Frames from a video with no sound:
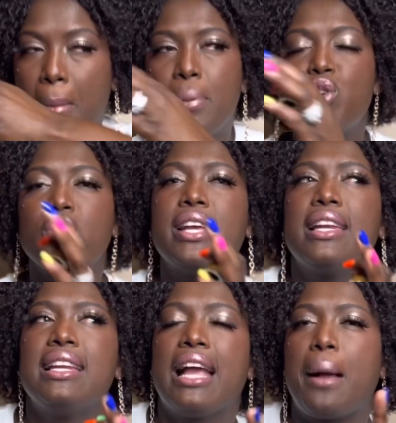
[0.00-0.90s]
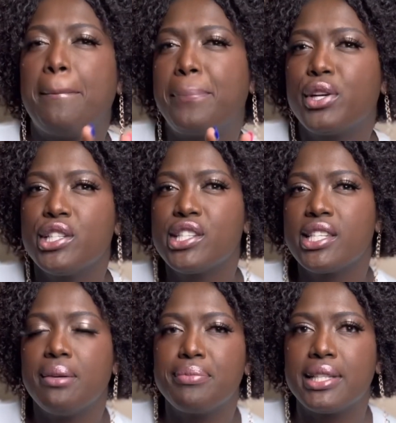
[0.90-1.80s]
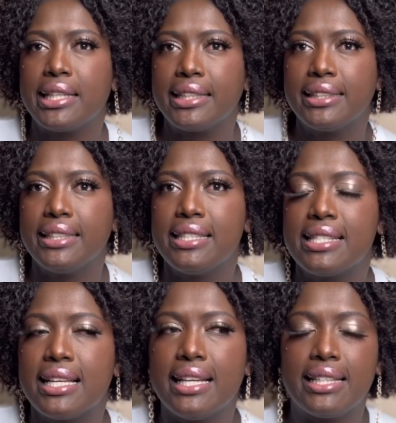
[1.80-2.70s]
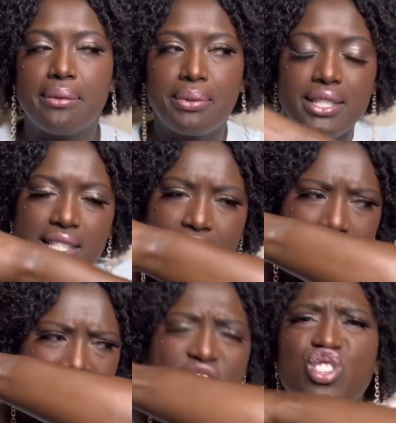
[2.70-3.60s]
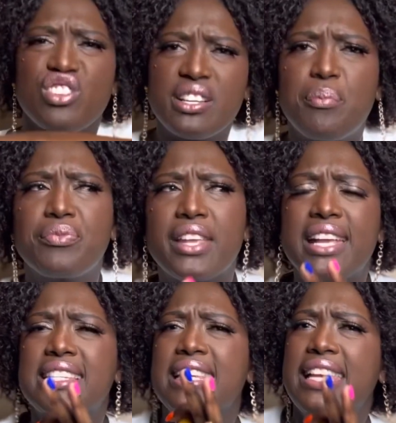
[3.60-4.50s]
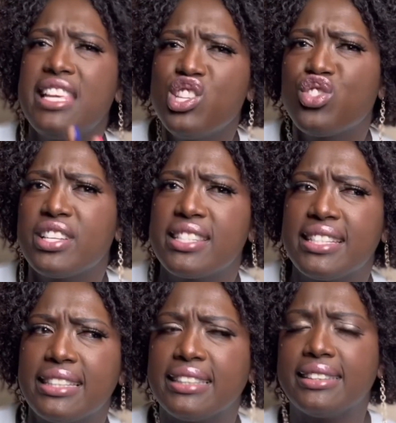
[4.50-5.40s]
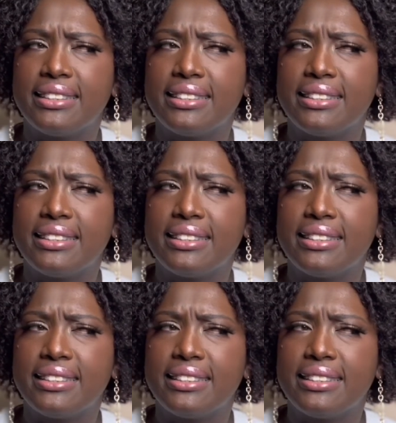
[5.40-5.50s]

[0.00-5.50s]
But you're getting like a burnt something inside. But this is it's interesting.